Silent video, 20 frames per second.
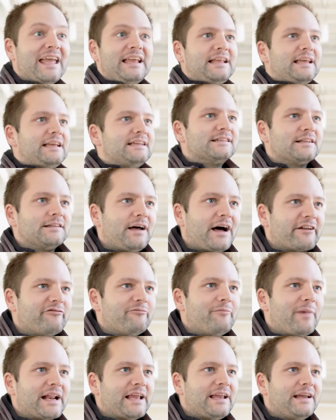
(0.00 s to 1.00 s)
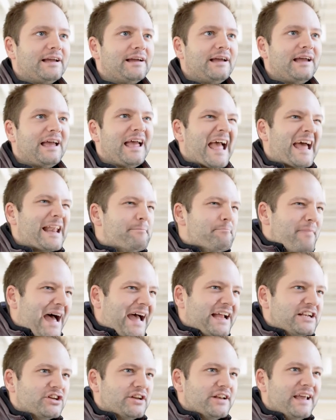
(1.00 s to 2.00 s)
It is a lot of money. And
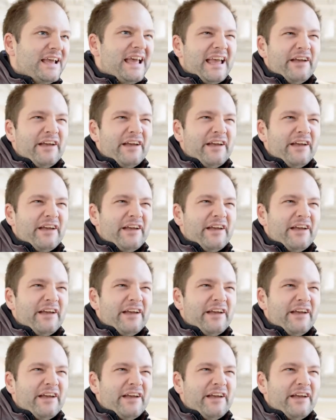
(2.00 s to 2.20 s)
imagine,